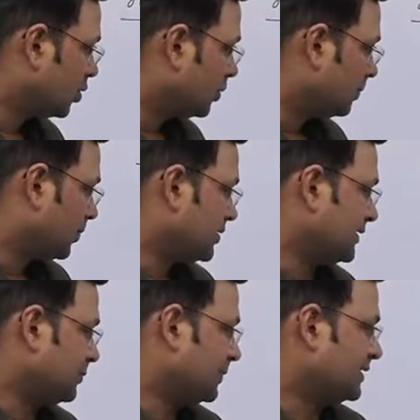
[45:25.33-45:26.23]
So
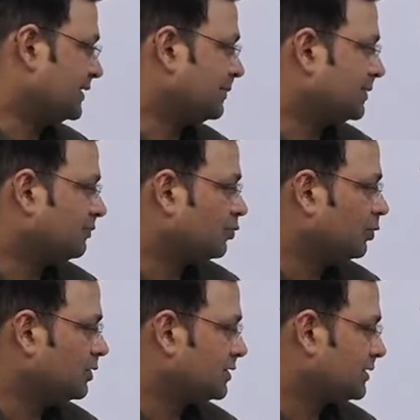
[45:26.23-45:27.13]
positive prescriptive
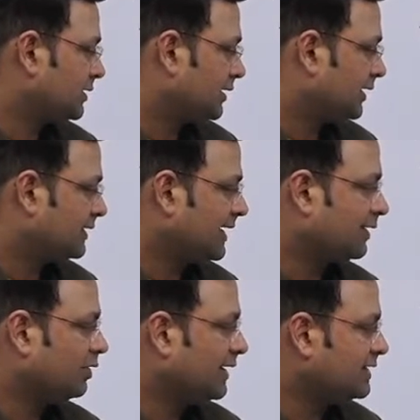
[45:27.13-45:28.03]
rules, it
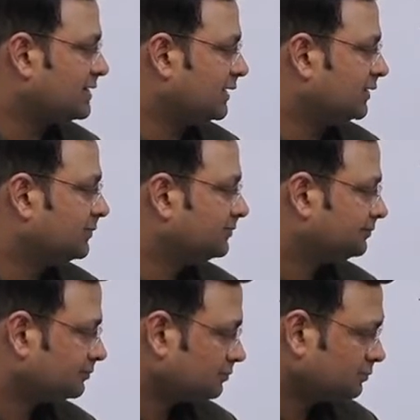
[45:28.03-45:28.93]
regulates the
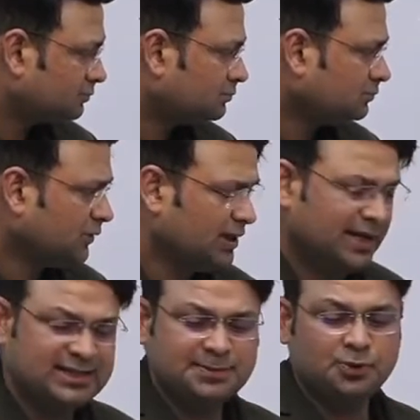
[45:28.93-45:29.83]

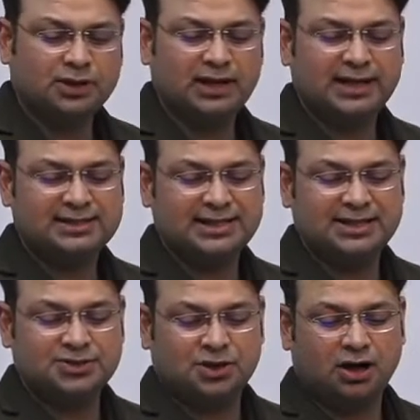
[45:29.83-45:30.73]
reciprocal
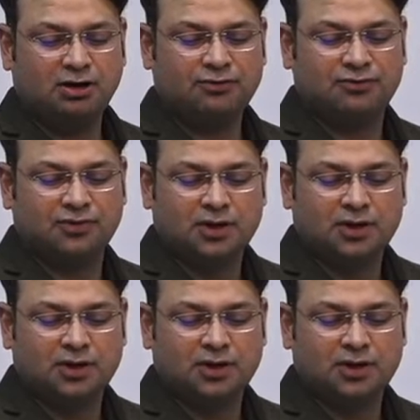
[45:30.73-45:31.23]
exchange of